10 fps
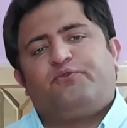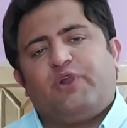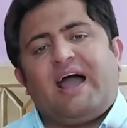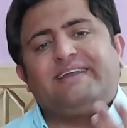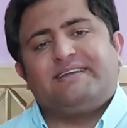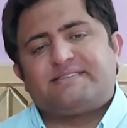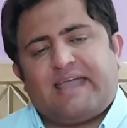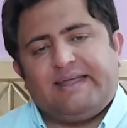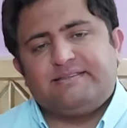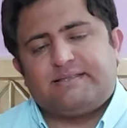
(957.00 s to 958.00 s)
flight is
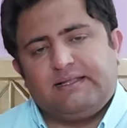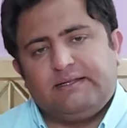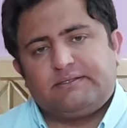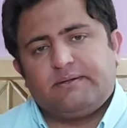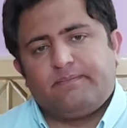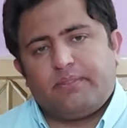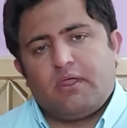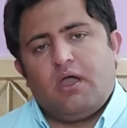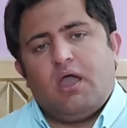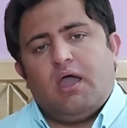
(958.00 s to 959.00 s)
cancelled,
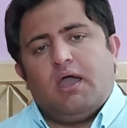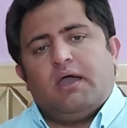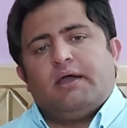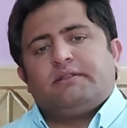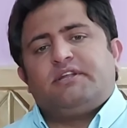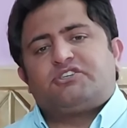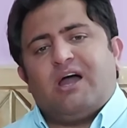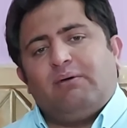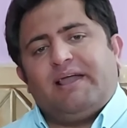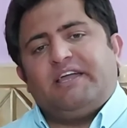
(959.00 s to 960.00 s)
the travel